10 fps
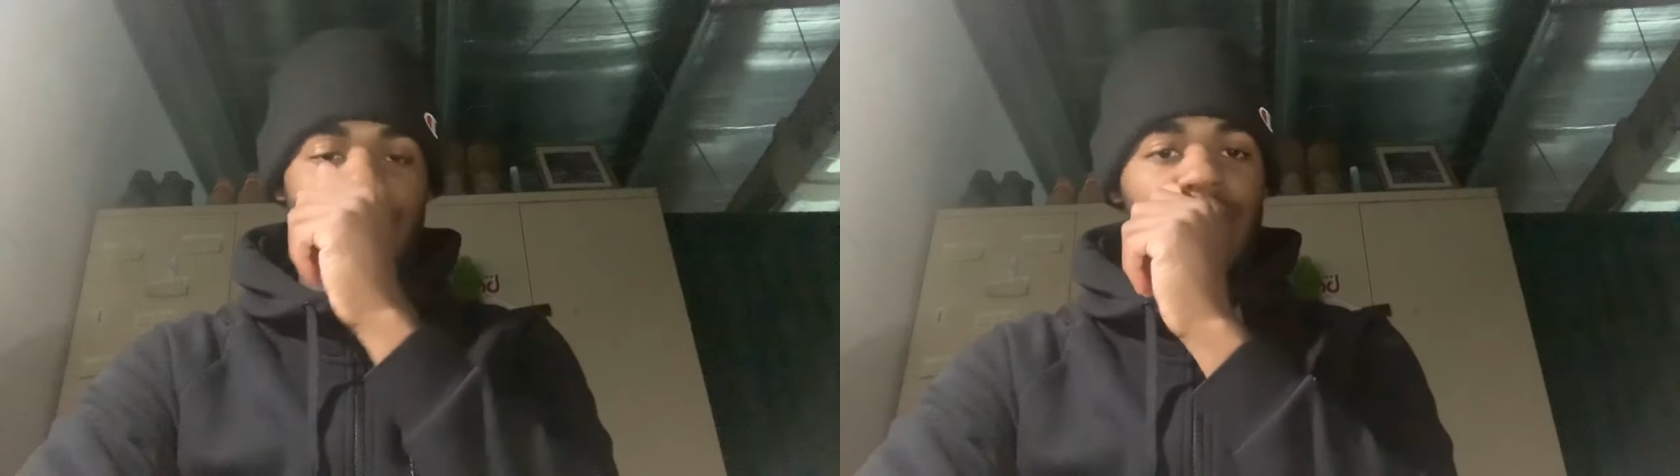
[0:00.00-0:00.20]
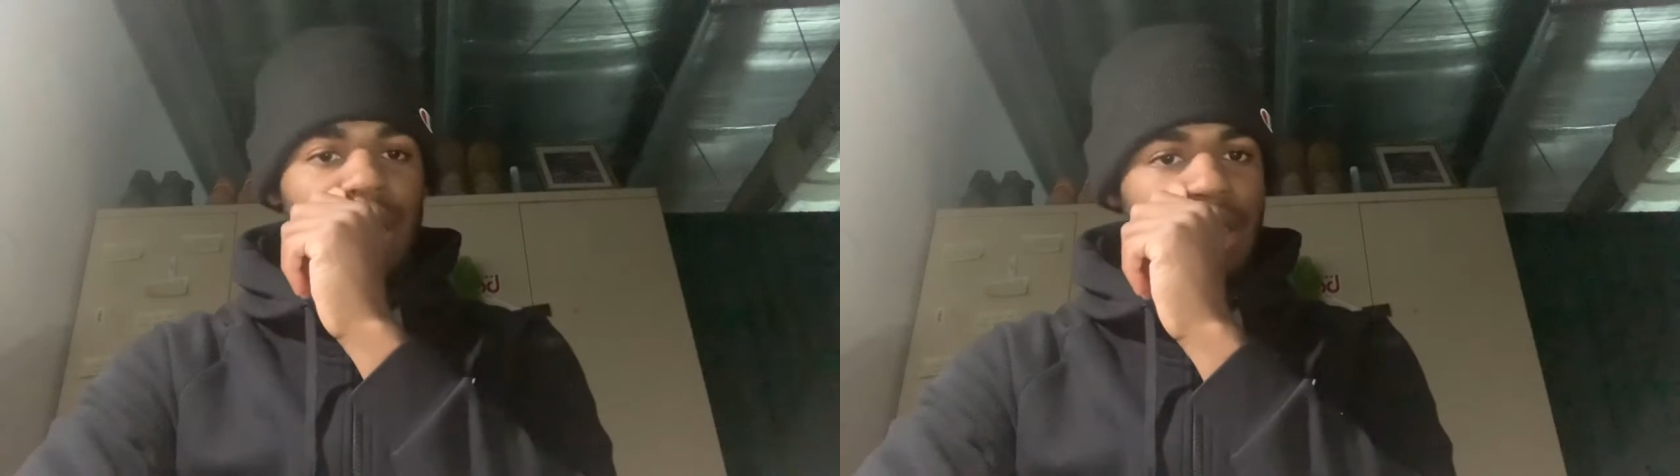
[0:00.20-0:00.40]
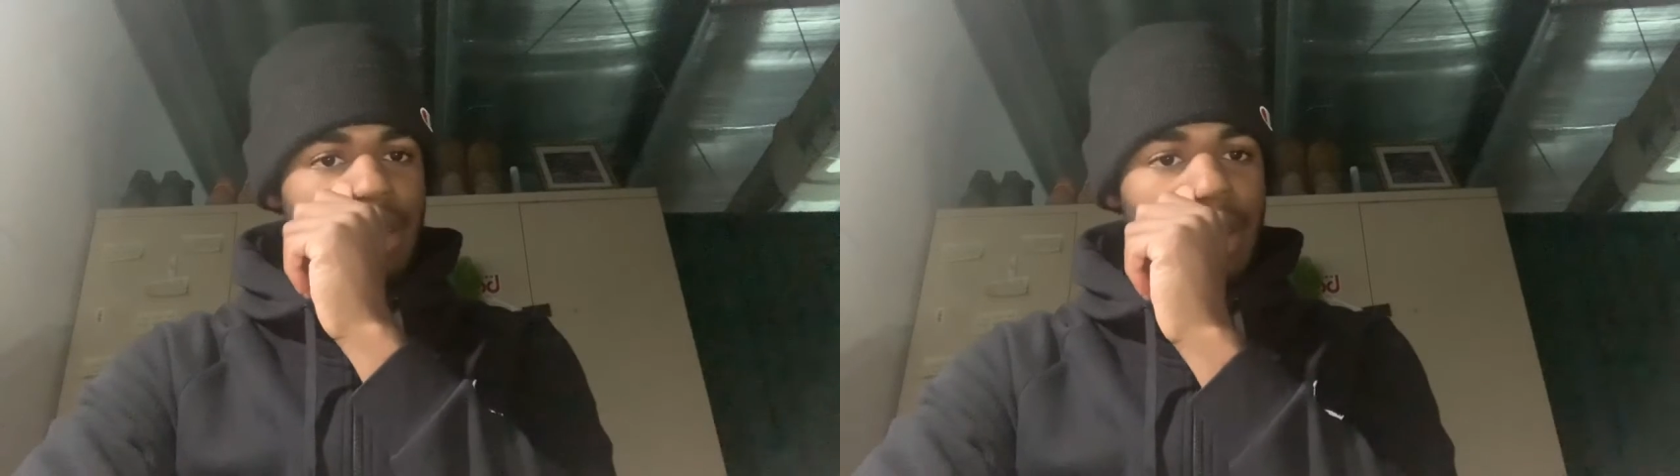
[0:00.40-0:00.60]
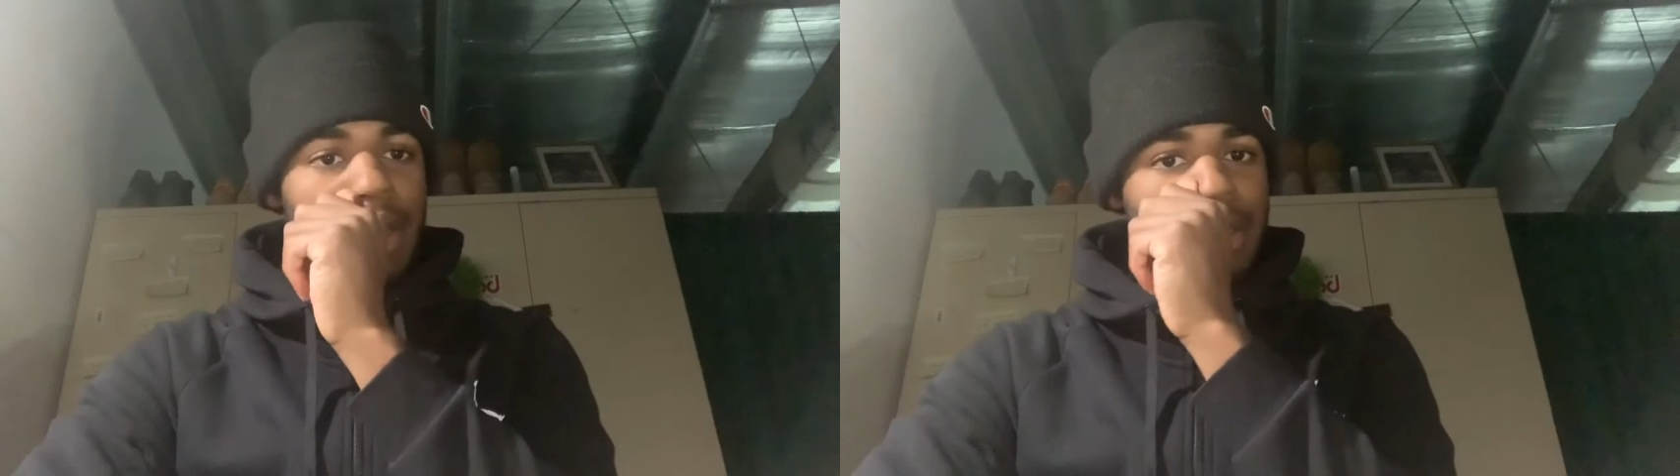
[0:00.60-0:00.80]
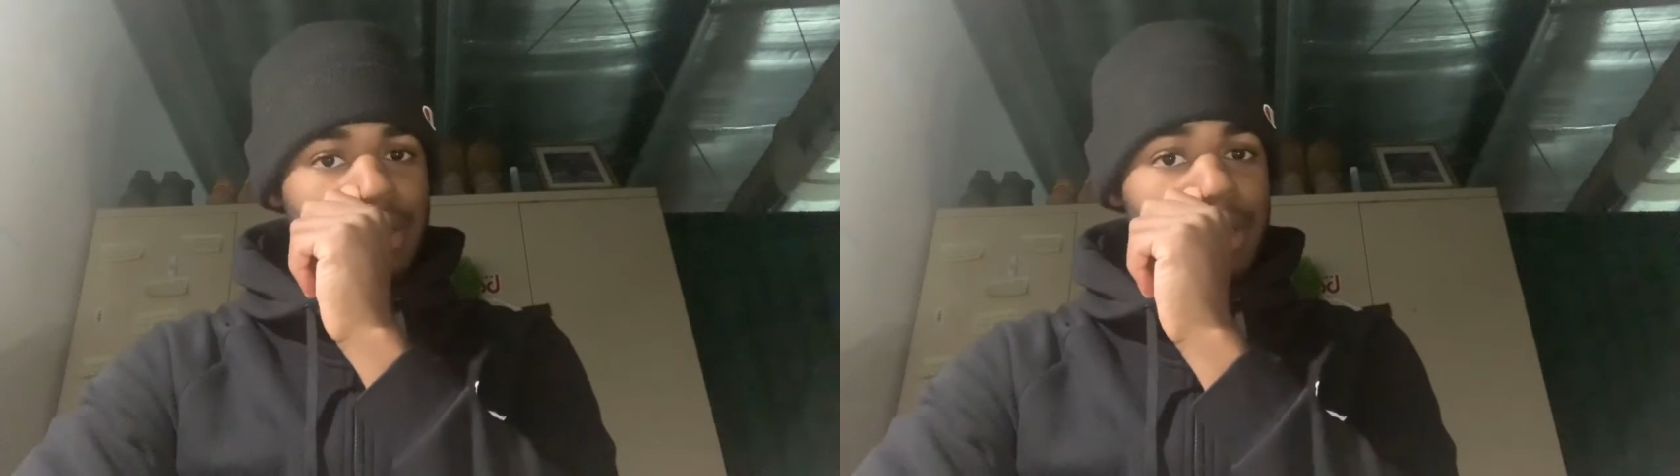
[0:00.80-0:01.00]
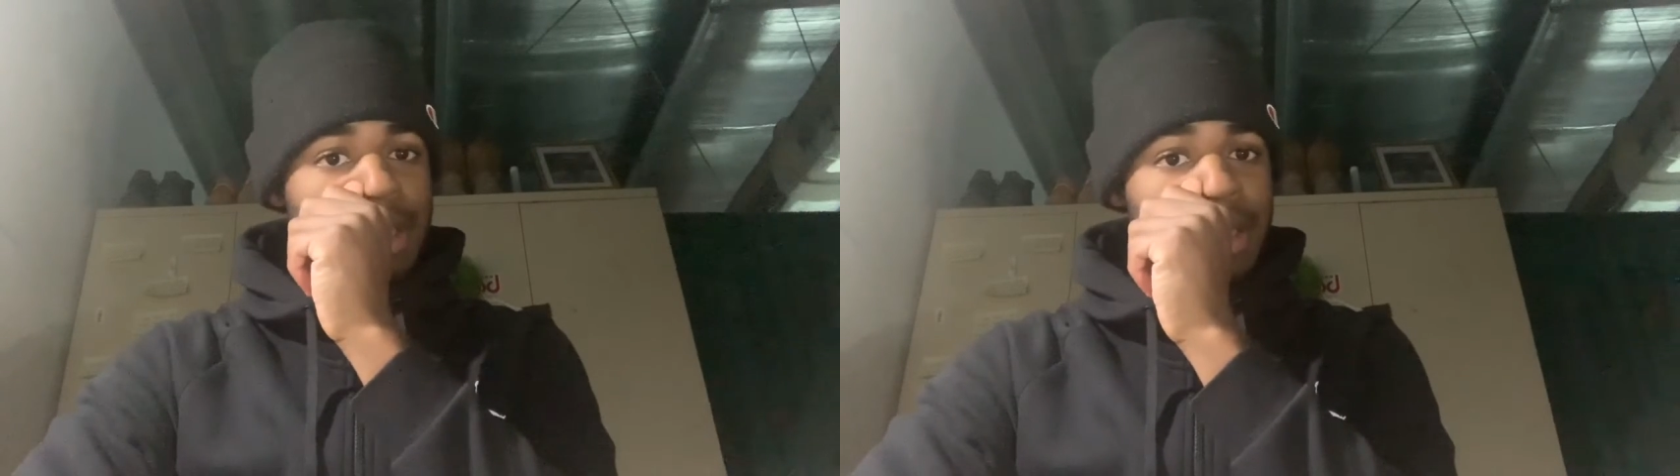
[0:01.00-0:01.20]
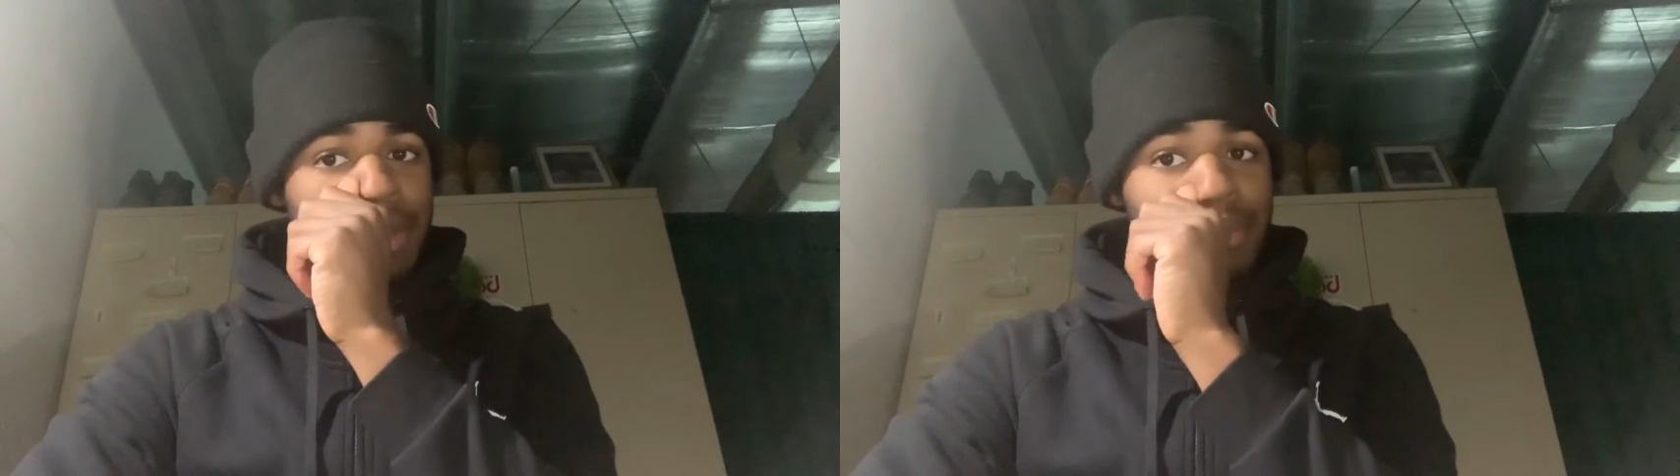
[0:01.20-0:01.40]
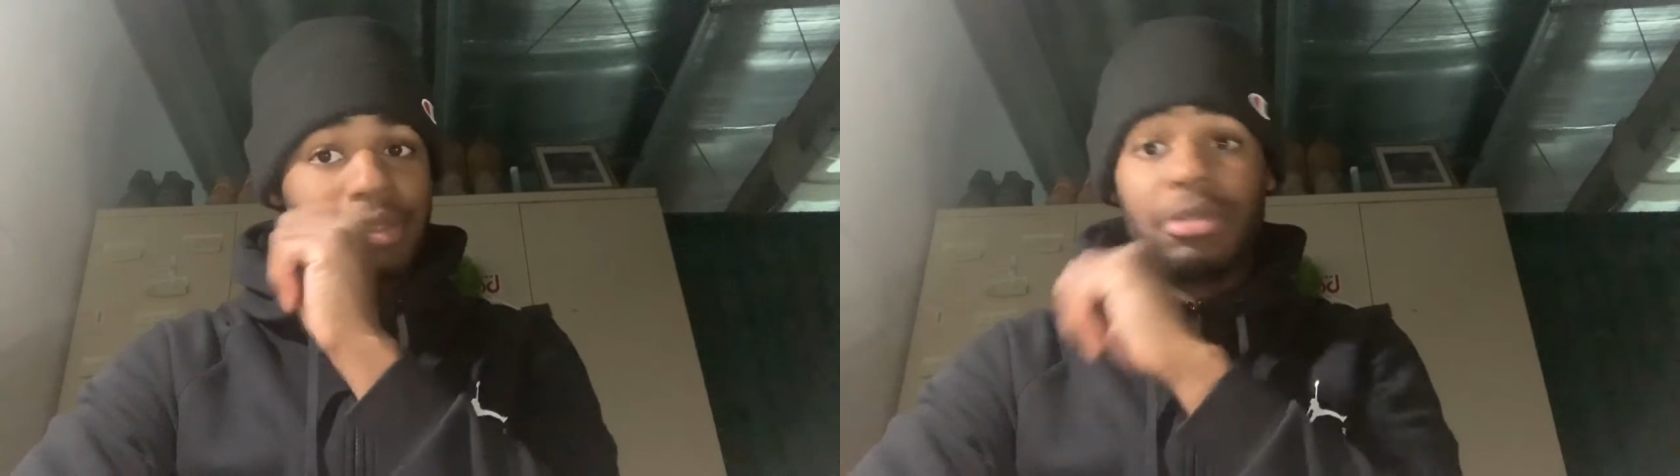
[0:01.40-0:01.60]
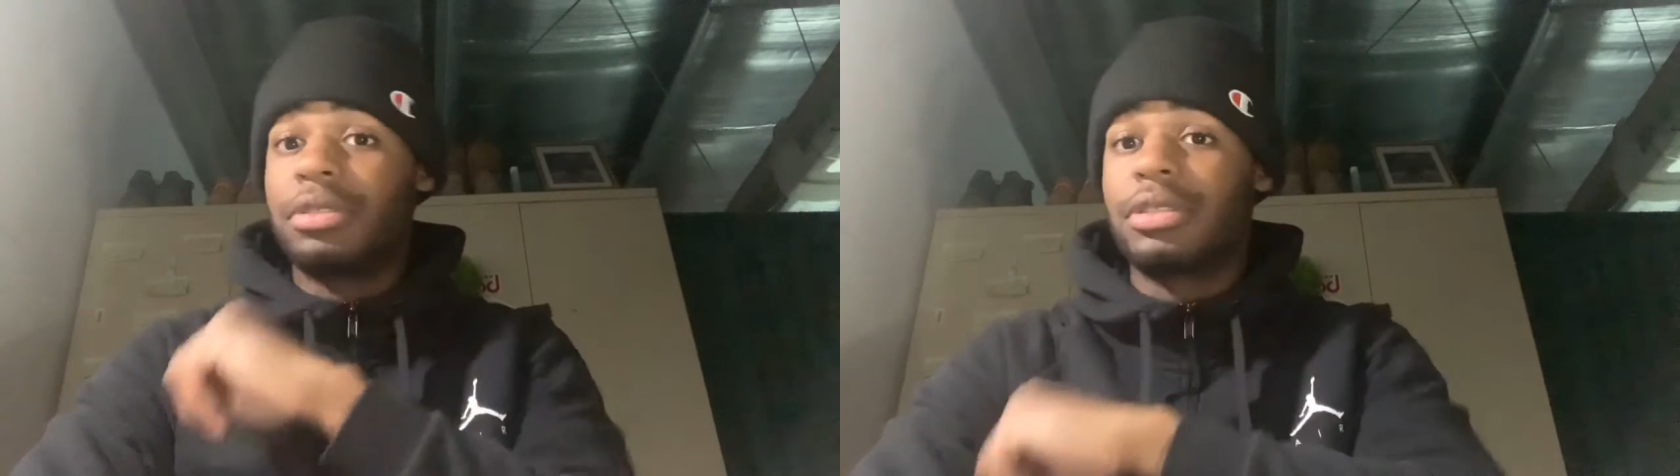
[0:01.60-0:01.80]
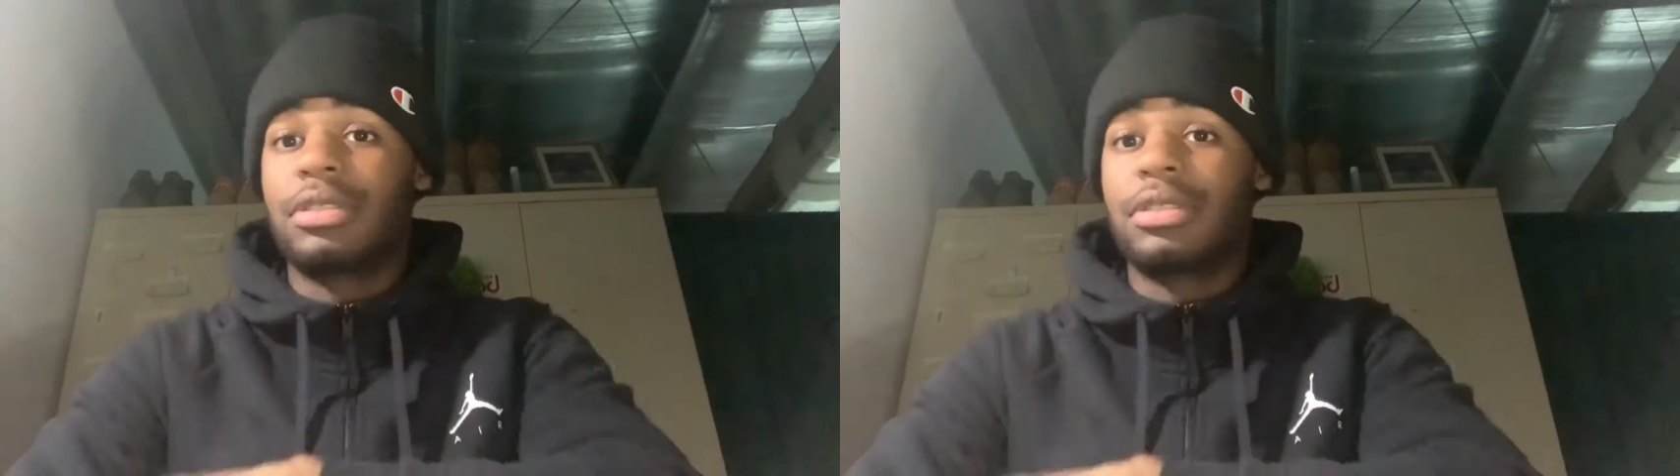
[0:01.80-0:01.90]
I think at the time there was just